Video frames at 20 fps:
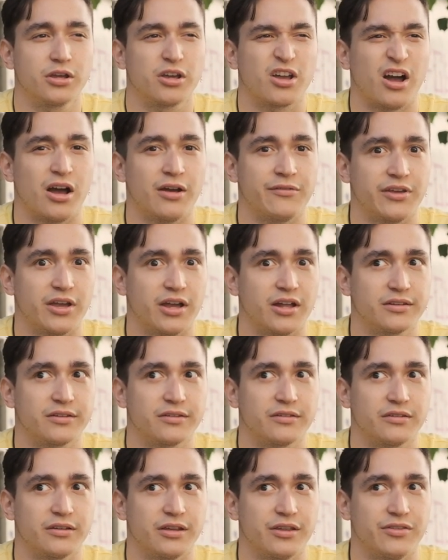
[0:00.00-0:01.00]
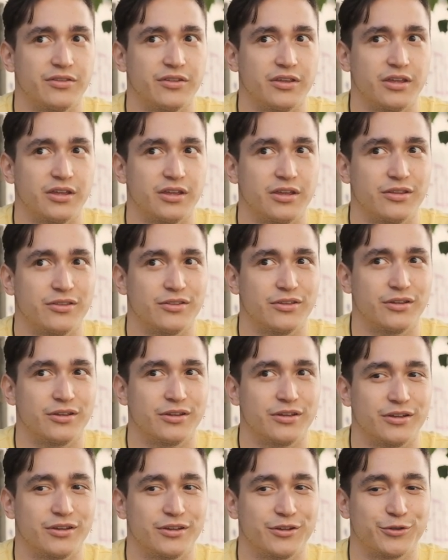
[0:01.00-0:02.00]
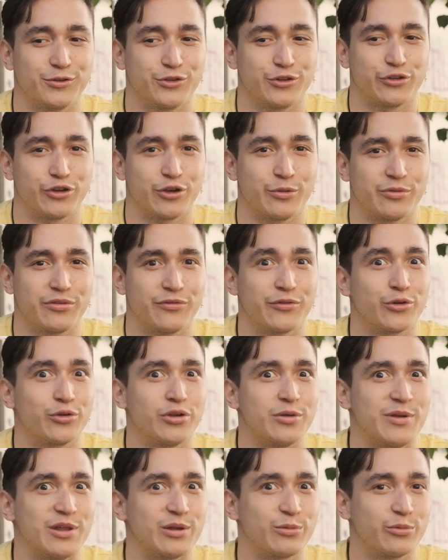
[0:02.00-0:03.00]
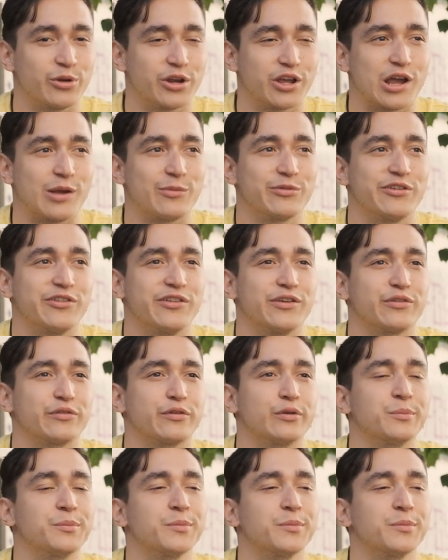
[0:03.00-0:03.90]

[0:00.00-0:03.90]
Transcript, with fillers: caveat and the, the, the terms of agreement when it comes to this.